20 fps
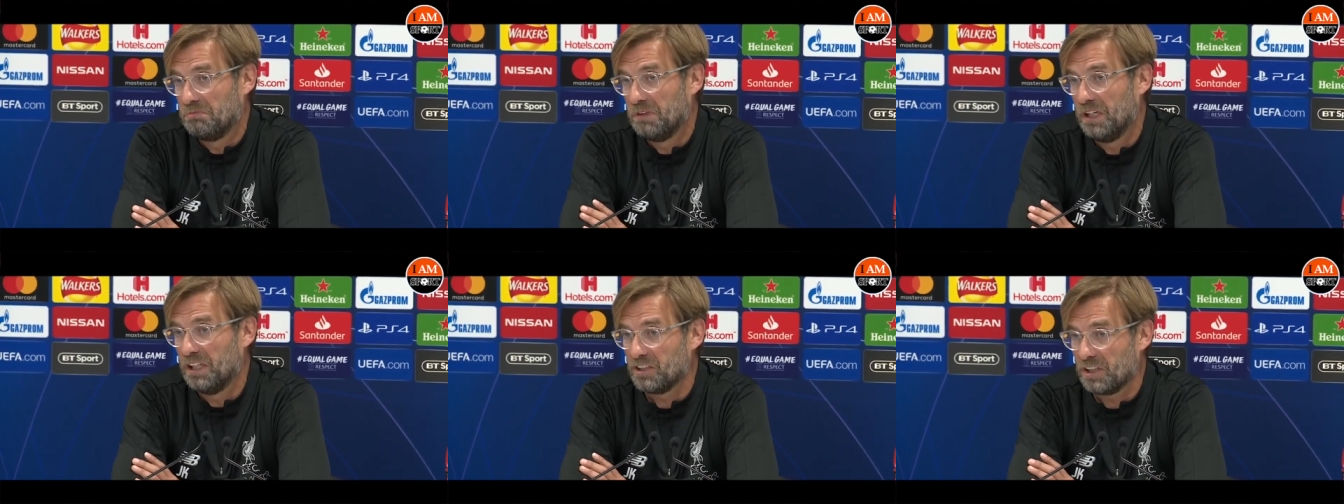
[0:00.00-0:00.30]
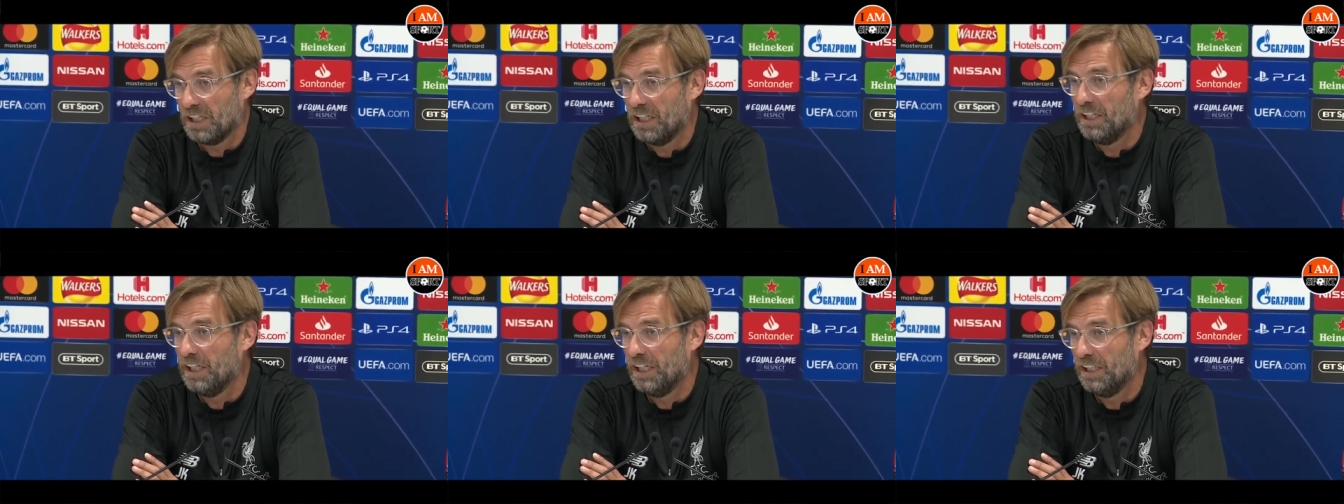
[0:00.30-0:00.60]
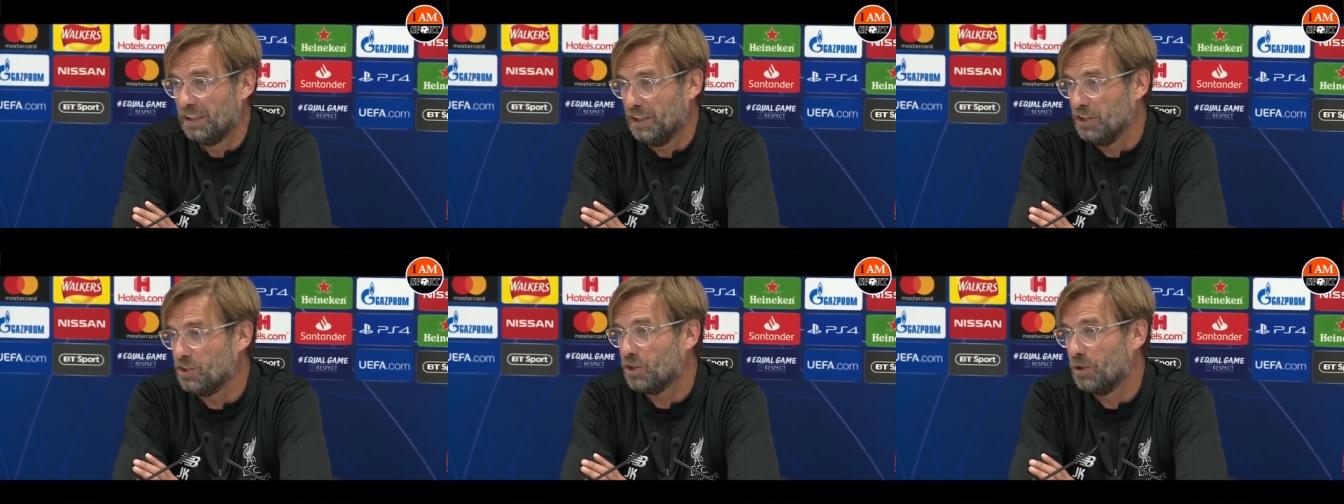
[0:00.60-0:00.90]
as
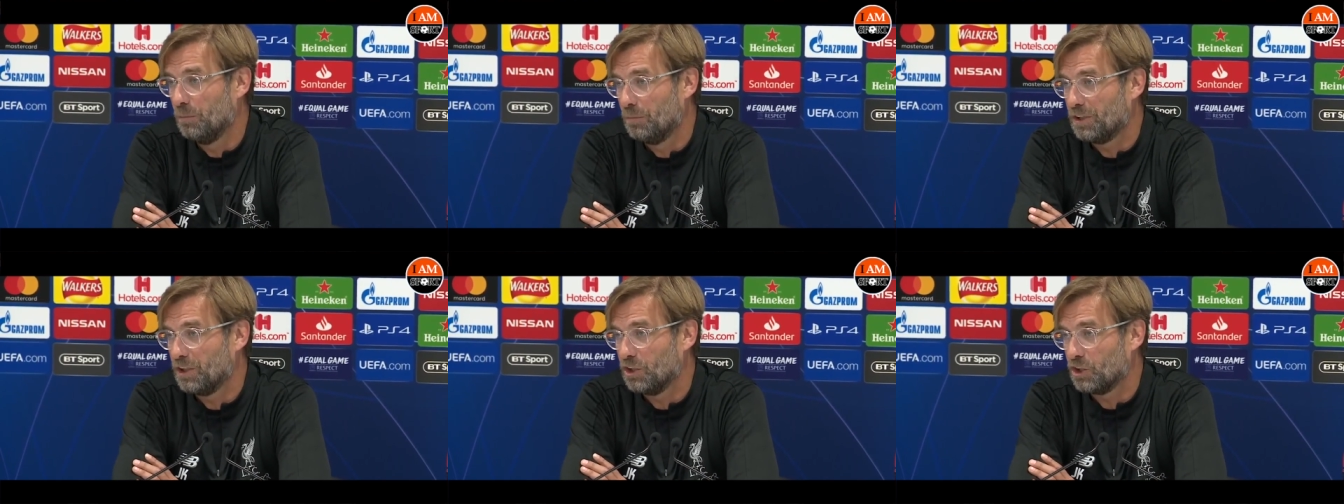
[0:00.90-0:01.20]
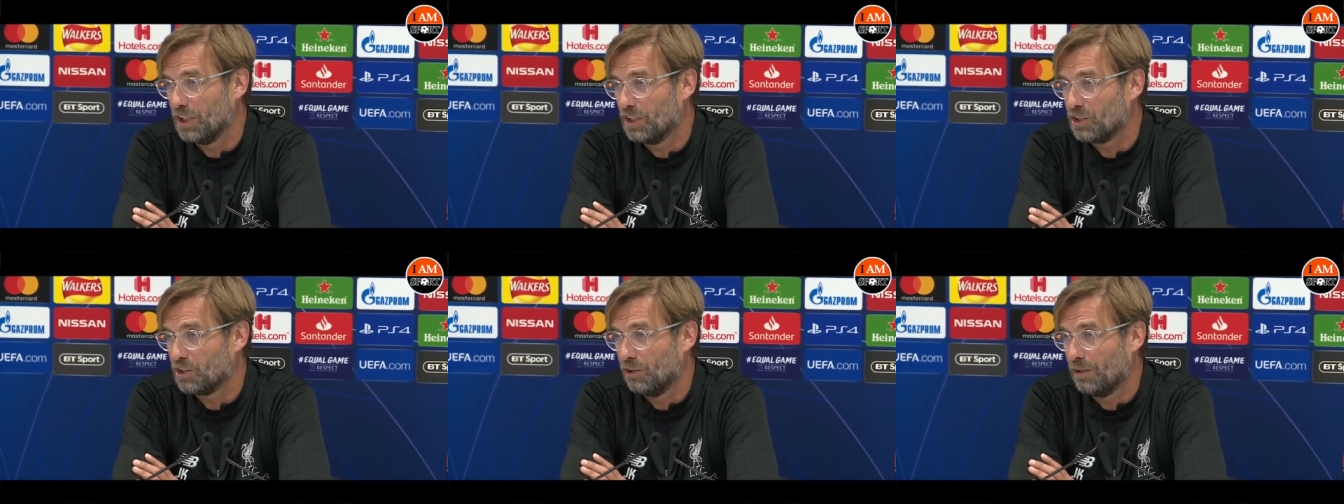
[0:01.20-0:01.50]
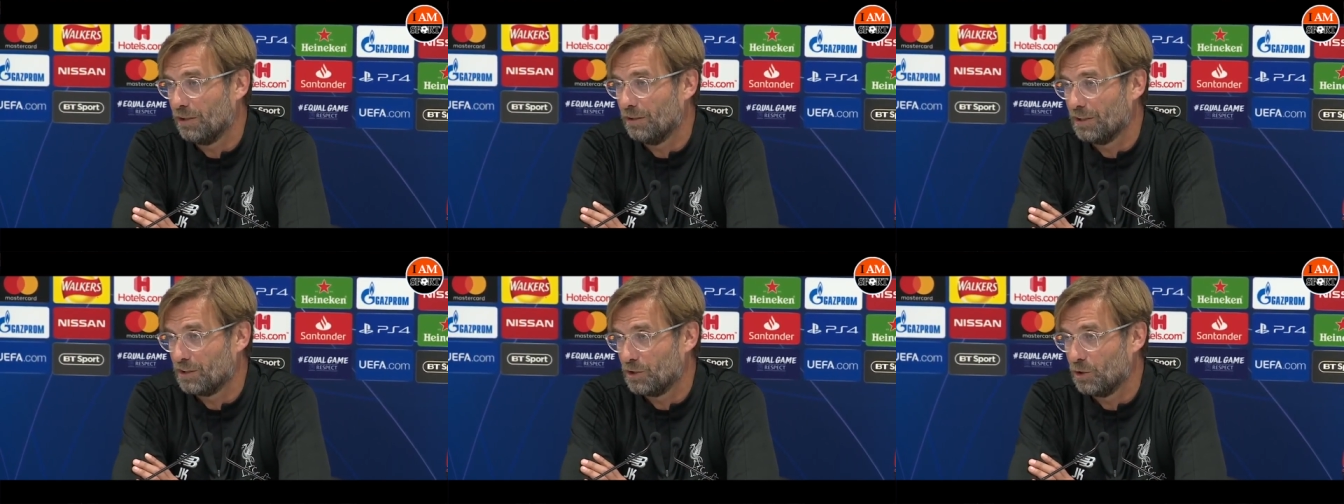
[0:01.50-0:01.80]
in this competition, as
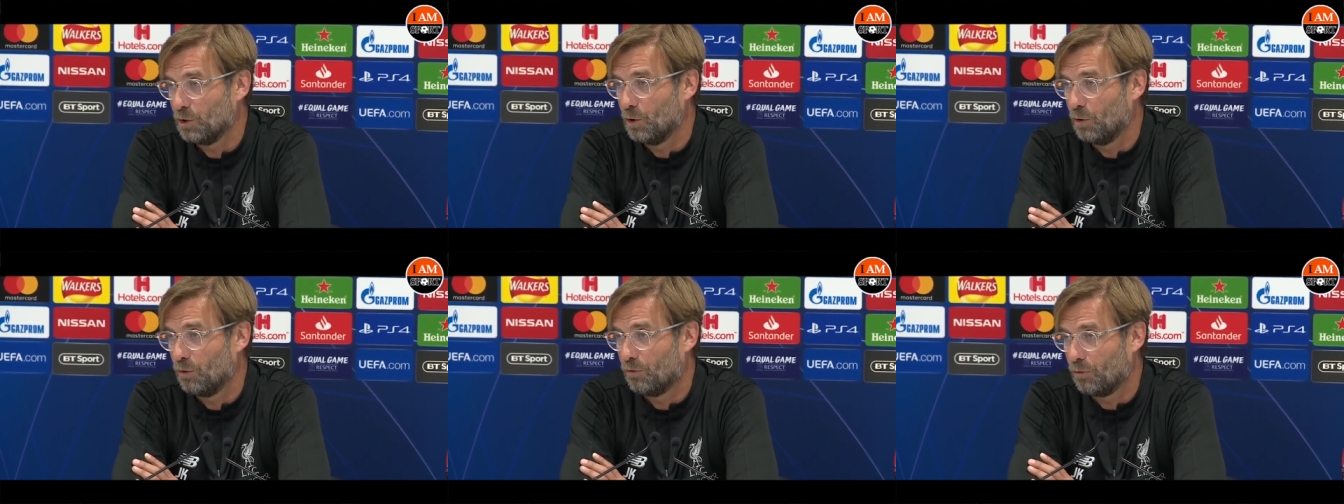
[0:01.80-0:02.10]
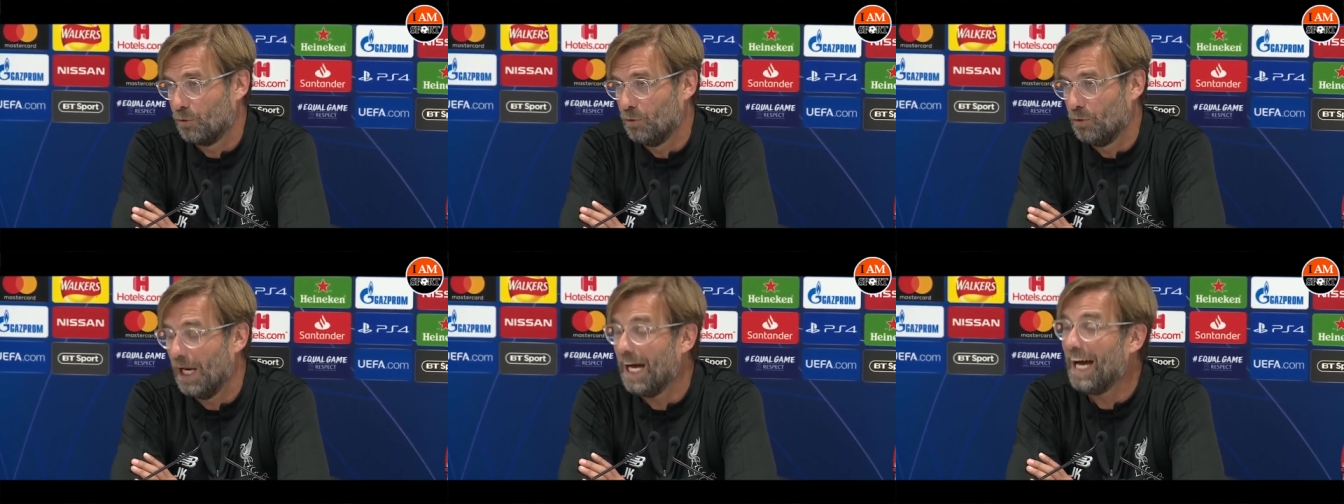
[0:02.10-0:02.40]
long as you go through,